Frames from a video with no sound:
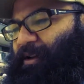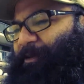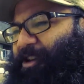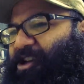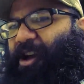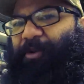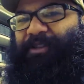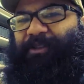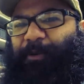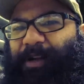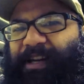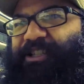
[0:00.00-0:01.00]
you go
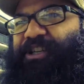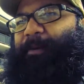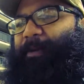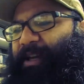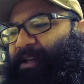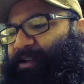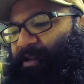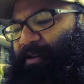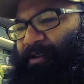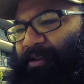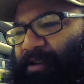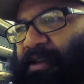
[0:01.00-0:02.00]
into any JB,
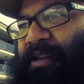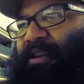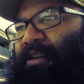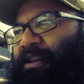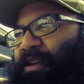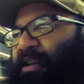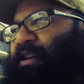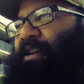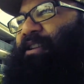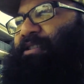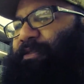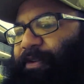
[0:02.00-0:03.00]
it's